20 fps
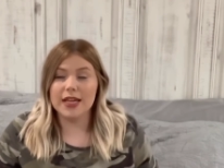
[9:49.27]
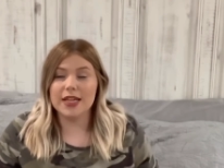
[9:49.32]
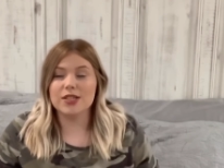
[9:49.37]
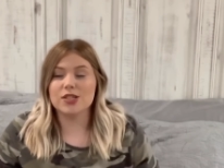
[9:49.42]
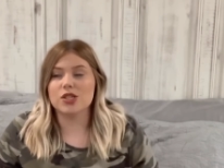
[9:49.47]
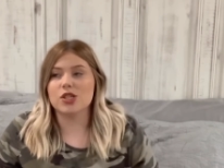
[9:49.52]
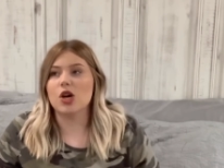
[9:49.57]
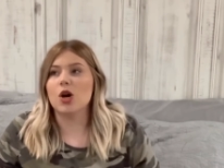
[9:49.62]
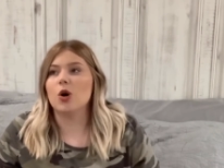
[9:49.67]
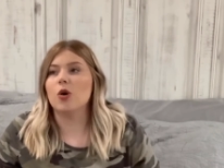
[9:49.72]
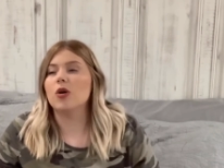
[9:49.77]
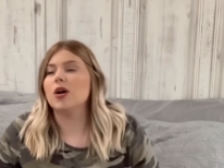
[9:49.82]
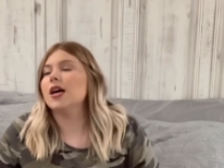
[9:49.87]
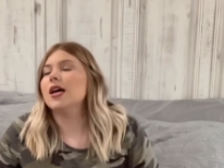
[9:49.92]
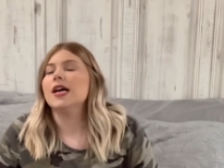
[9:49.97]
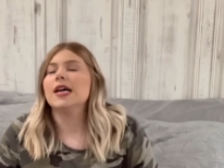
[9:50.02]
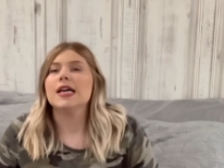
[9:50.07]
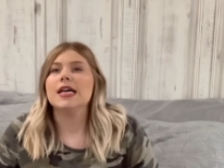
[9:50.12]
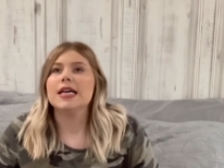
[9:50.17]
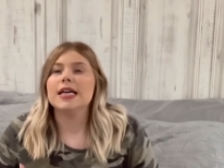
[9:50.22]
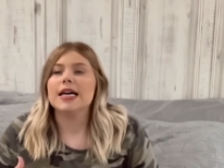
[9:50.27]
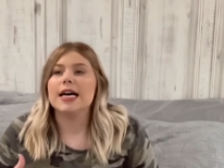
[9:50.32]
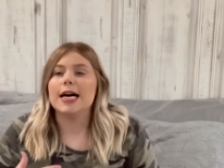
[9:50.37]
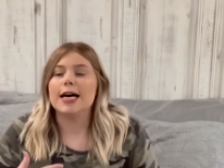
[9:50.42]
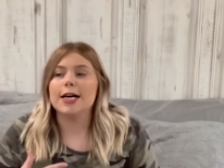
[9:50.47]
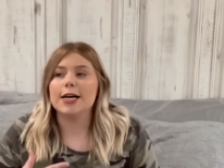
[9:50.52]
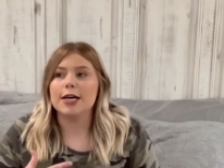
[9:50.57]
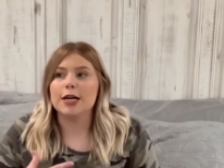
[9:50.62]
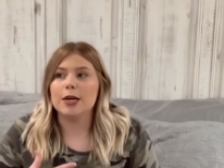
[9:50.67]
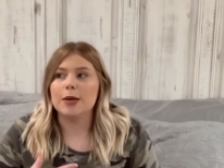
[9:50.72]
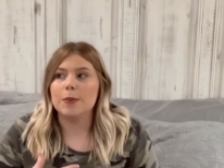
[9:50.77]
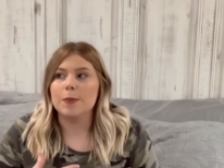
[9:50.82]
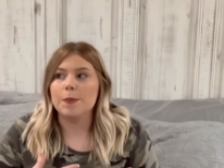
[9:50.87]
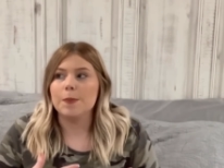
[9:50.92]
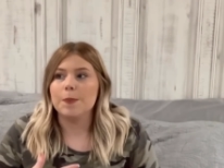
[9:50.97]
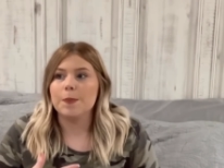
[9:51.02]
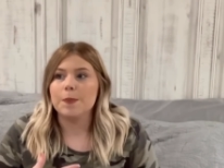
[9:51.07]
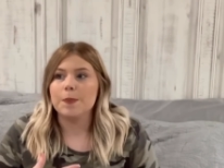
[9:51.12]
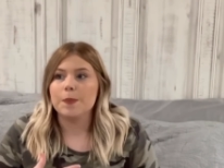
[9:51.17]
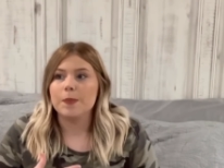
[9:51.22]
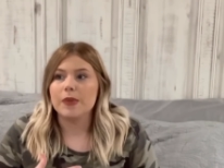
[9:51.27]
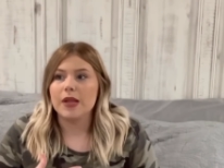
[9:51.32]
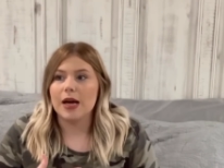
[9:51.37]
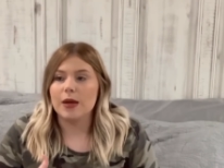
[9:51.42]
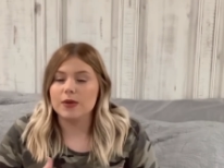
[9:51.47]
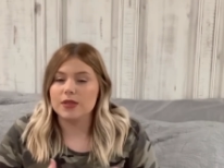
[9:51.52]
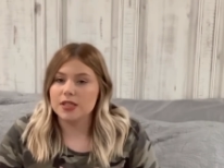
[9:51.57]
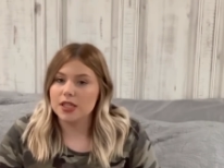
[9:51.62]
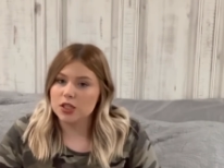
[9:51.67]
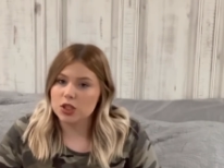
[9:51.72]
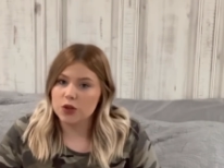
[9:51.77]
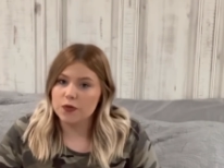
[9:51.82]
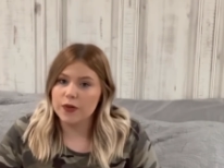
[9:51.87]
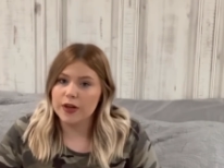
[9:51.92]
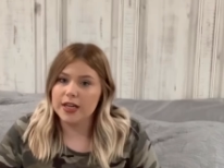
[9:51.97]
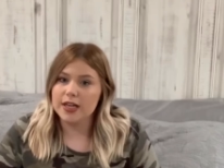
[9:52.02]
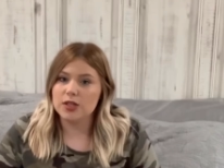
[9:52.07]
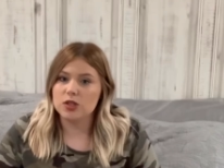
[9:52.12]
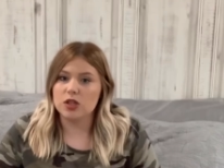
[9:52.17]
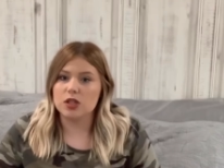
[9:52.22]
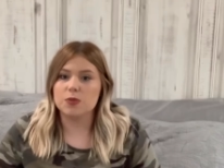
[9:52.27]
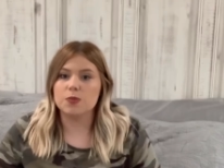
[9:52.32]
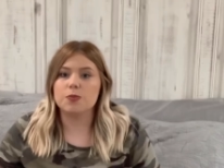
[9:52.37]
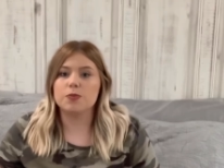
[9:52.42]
So, um, I was cluster feeding, so I was.